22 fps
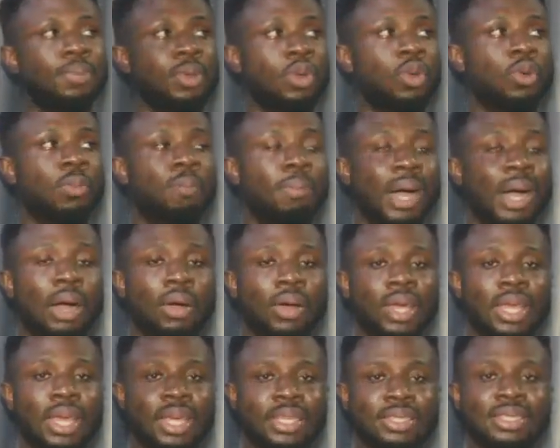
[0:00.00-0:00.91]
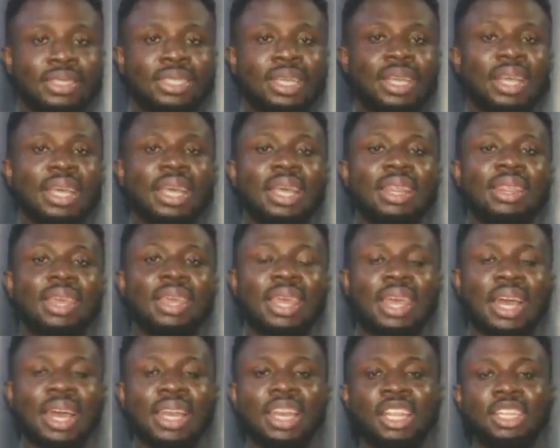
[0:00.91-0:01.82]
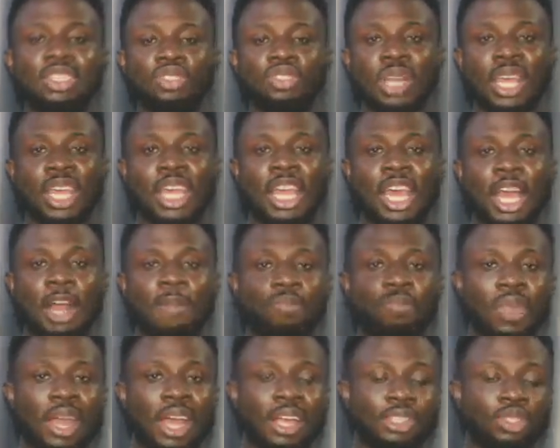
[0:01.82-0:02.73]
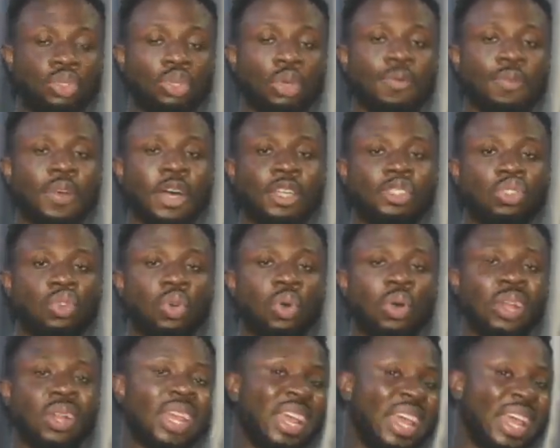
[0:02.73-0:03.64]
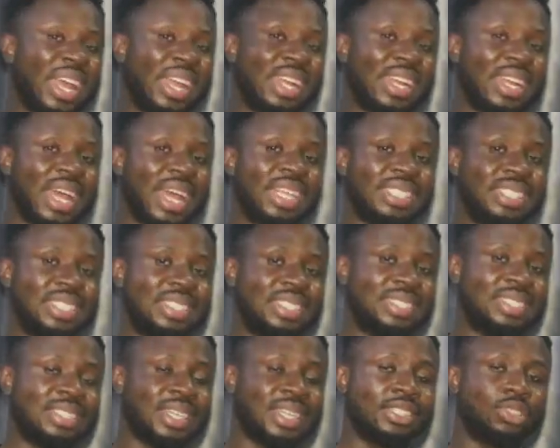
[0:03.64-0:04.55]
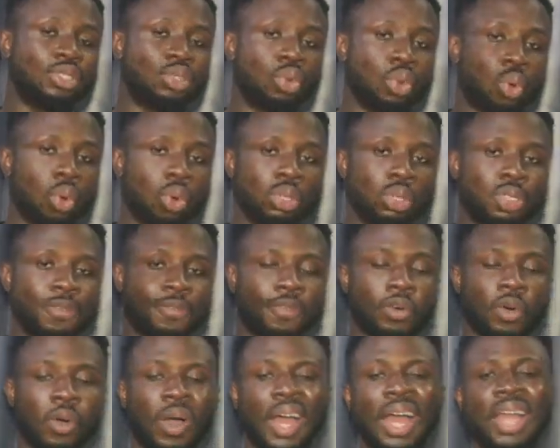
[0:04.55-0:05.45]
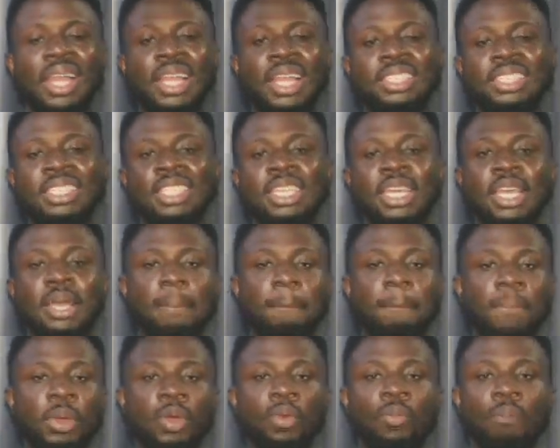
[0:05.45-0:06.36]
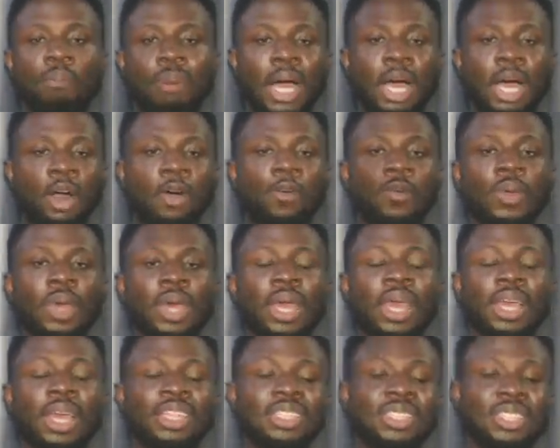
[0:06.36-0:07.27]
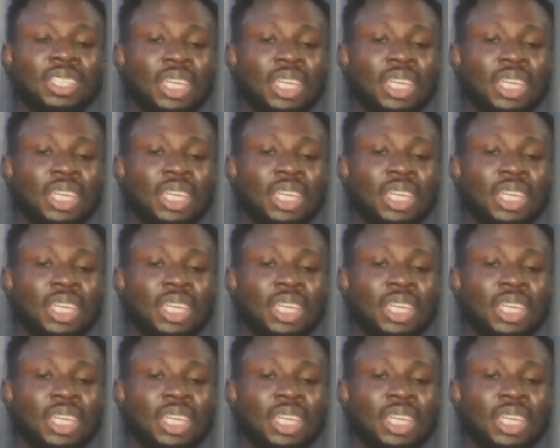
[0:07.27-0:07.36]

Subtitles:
Bilbao. Yes, the Ghanaian striker has so far scored 96 goals for Athletic Bilbao, and is